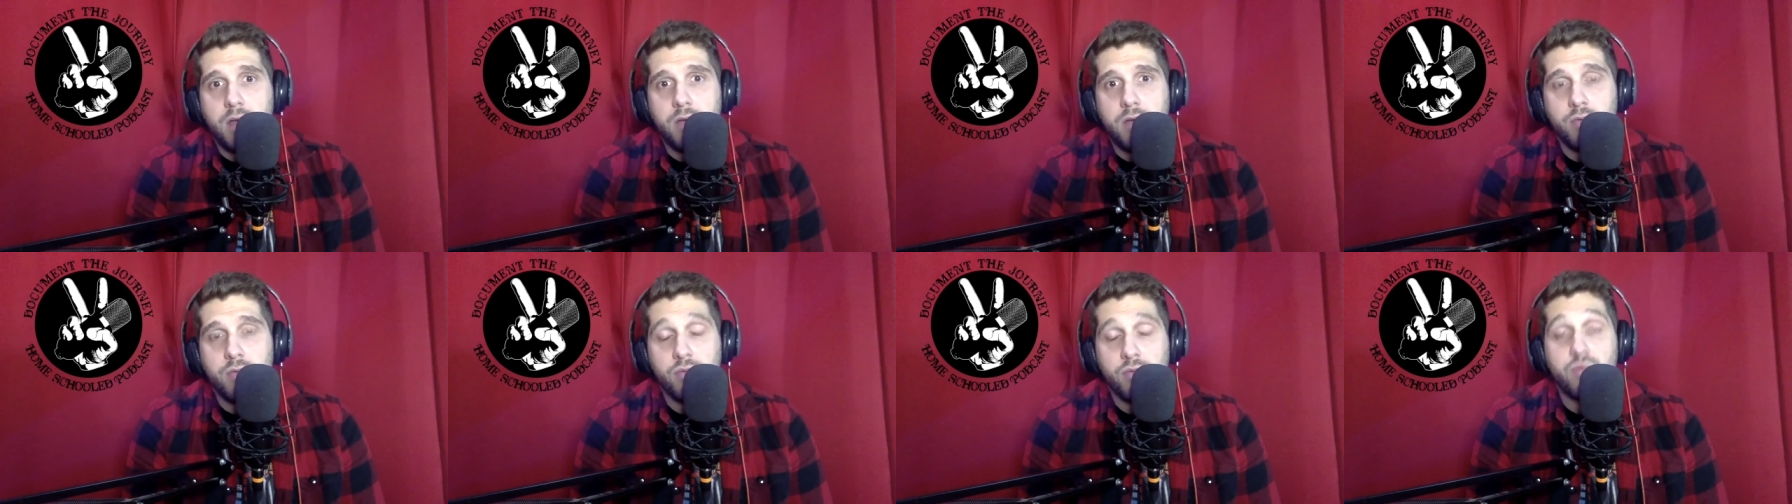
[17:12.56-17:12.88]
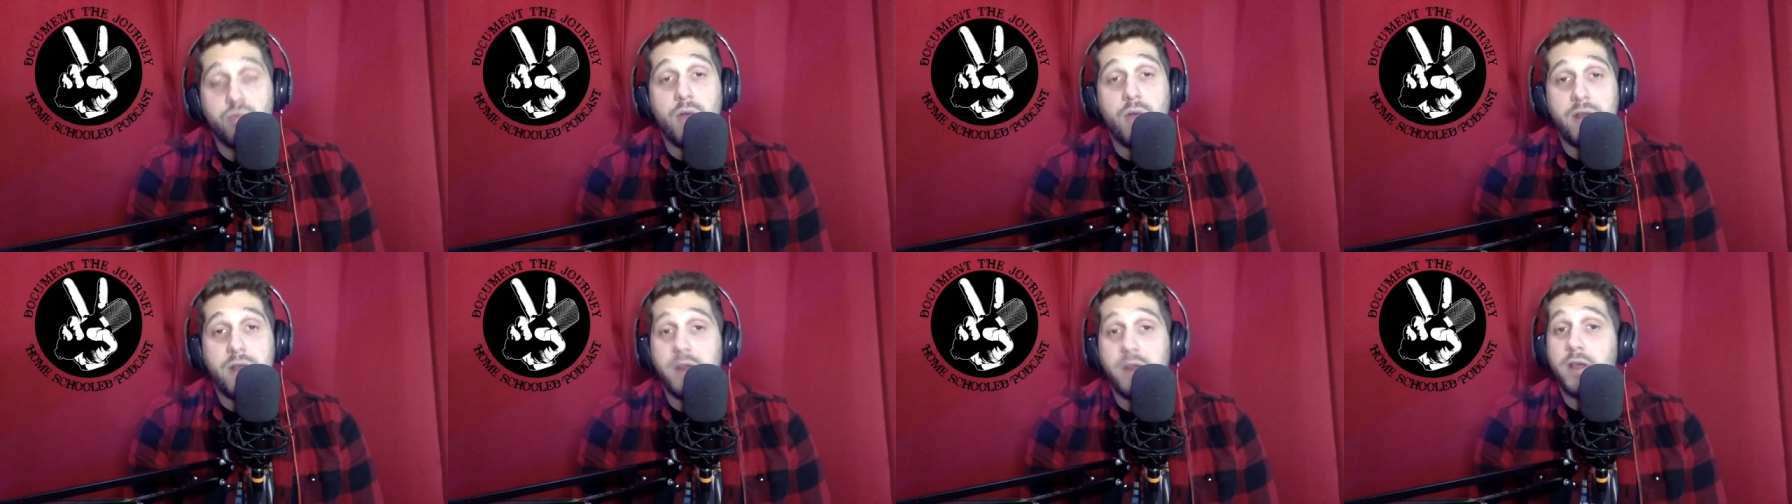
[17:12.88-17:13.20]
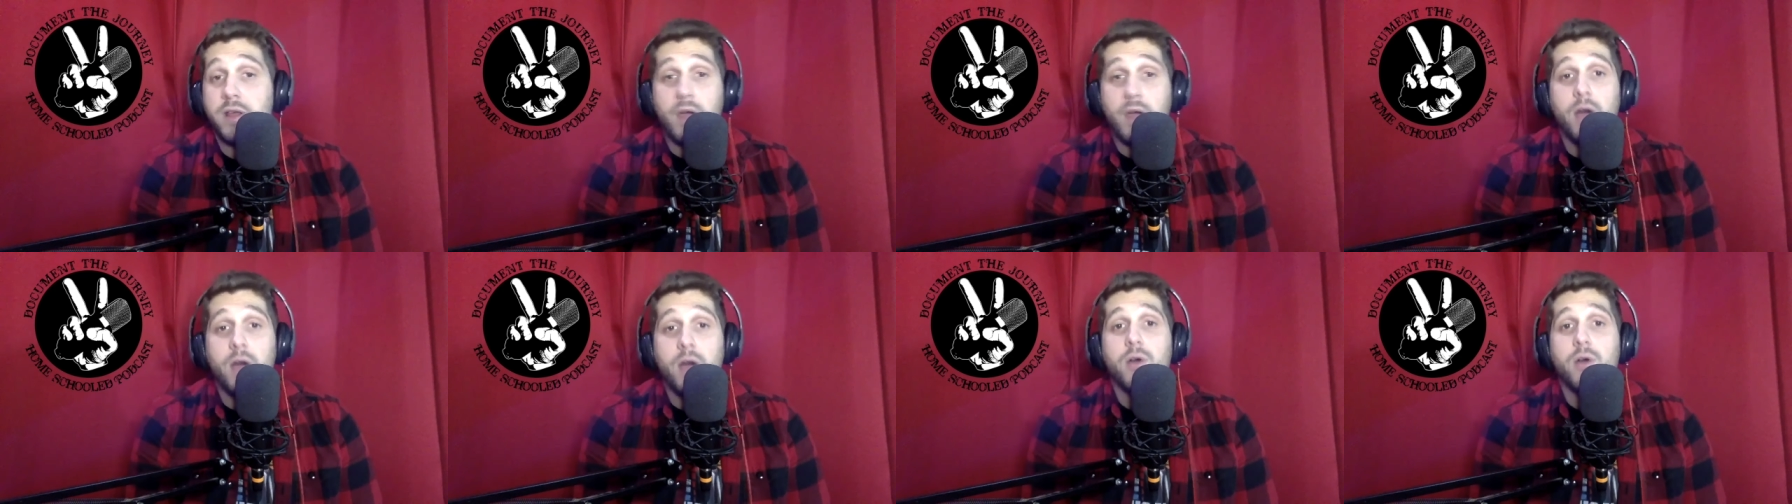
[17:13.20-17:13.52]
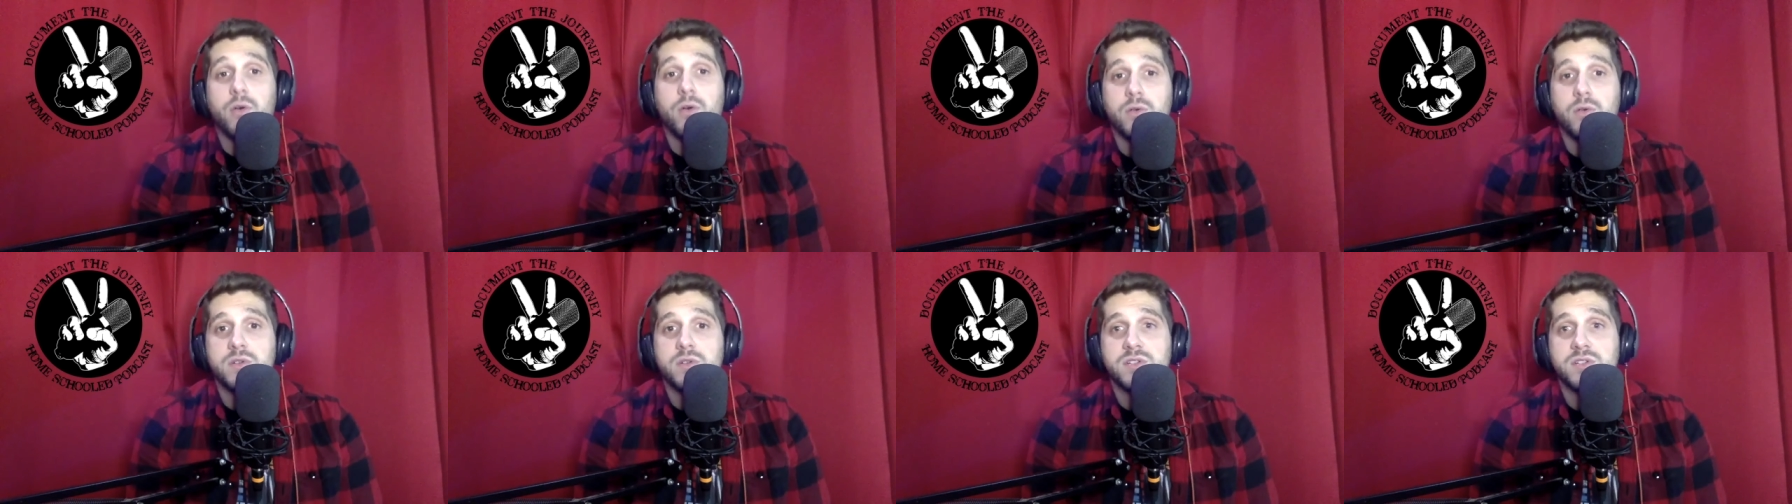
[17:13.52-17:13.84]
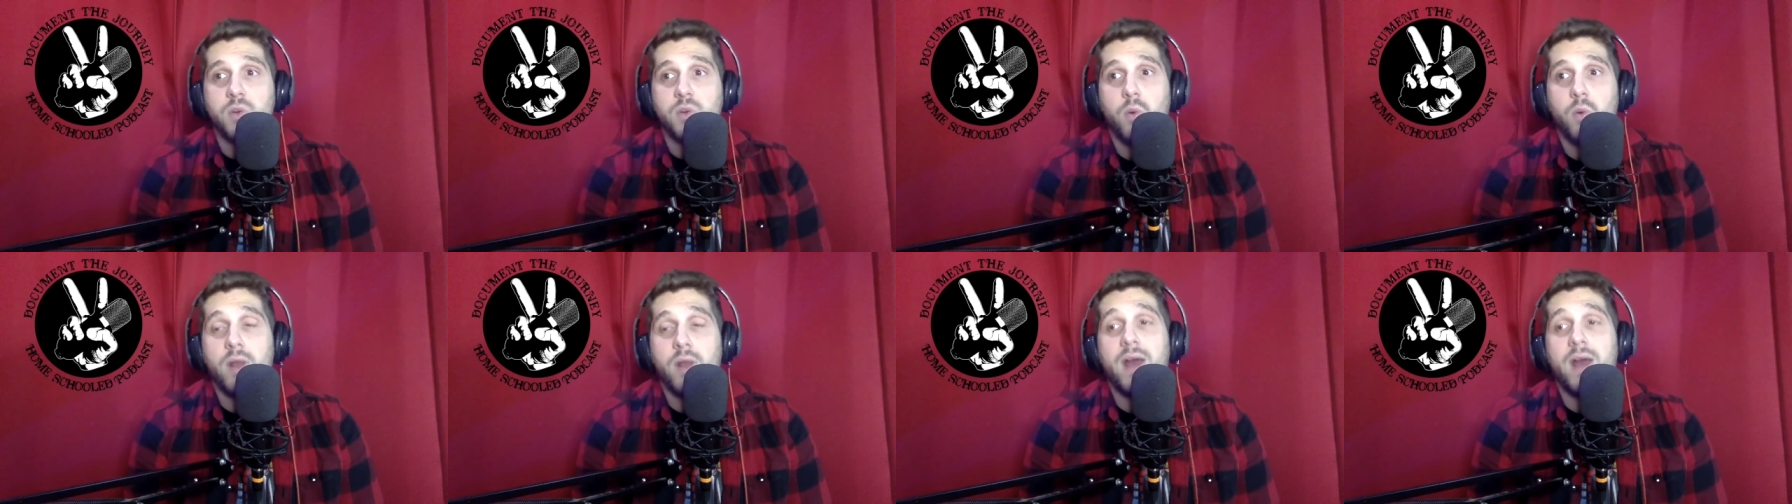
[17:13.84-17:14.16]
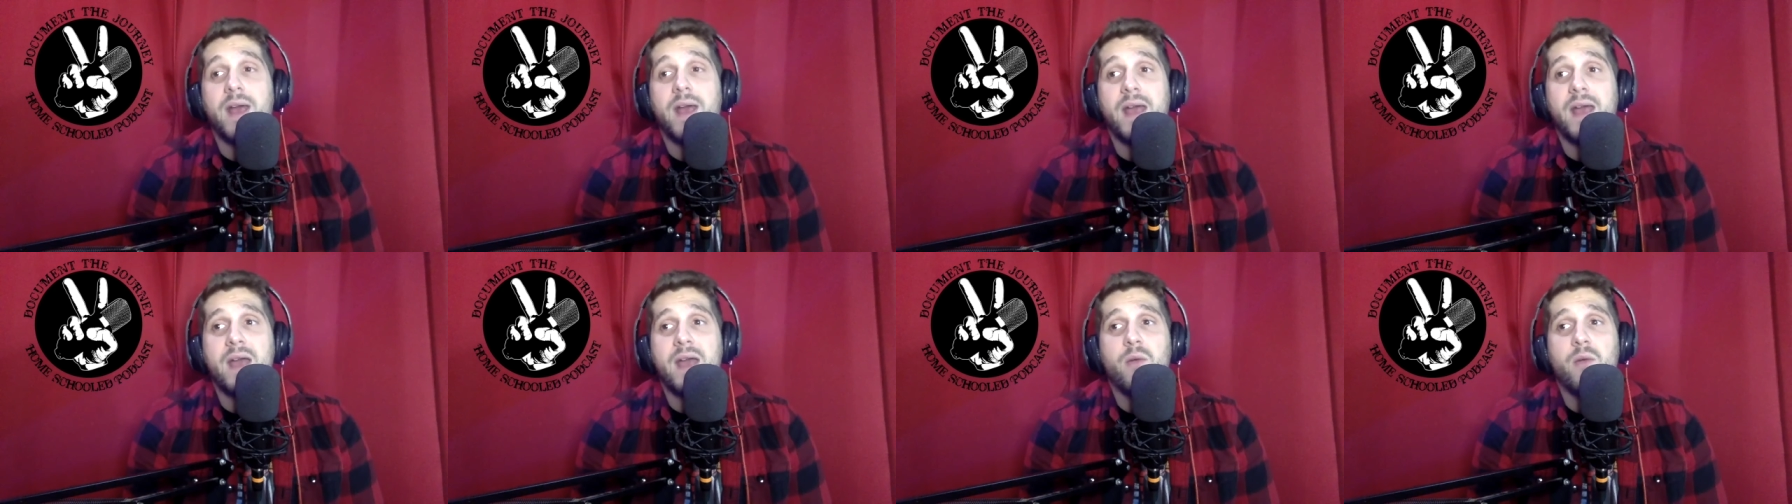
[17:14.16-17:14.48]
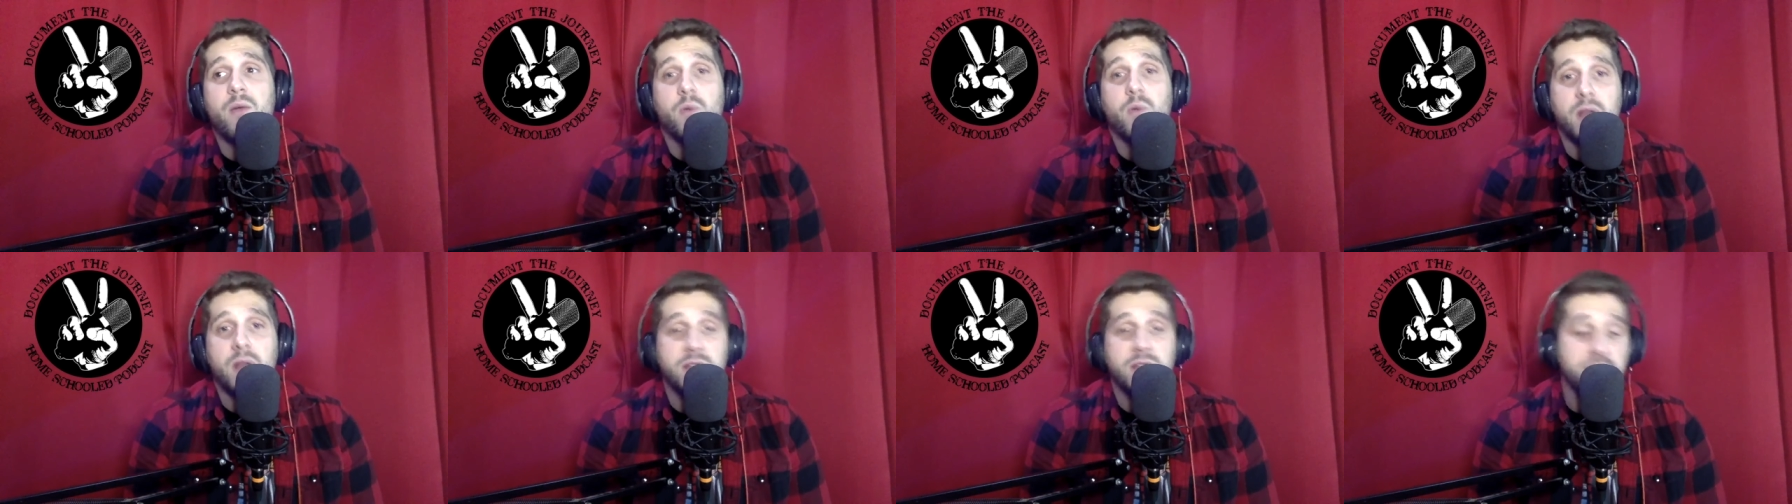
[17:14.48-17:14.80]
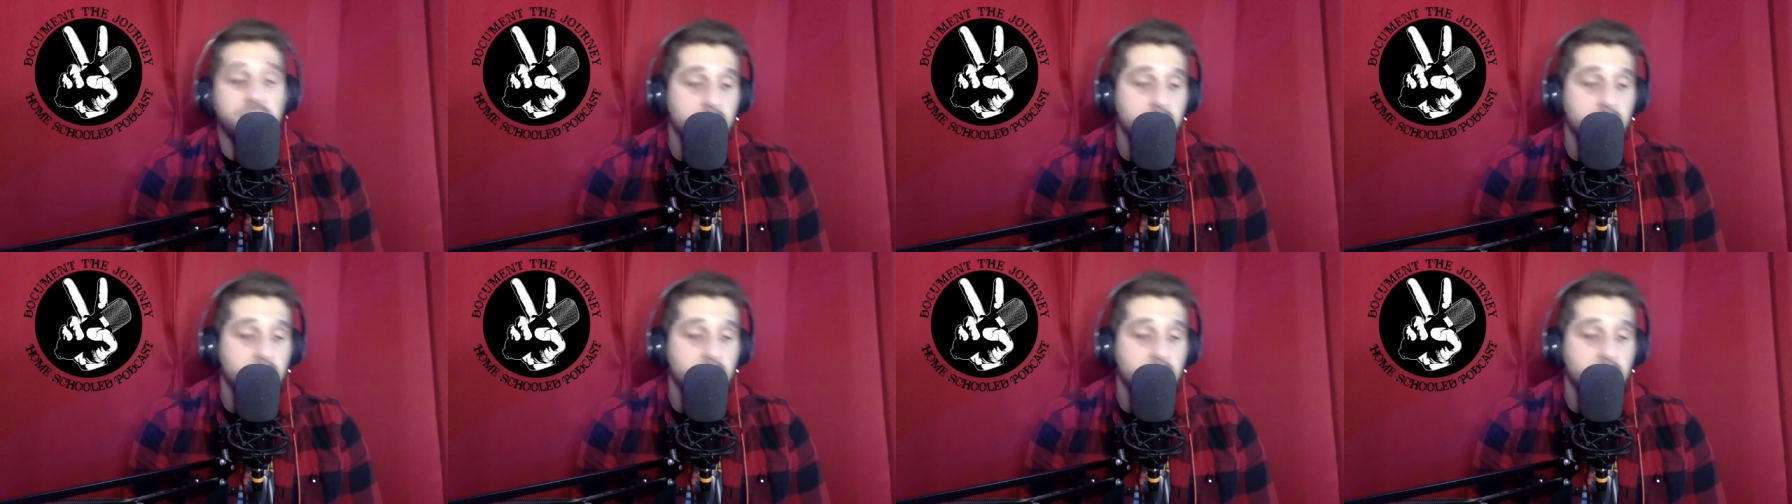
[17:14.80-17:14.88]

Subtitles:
ready to go. So when I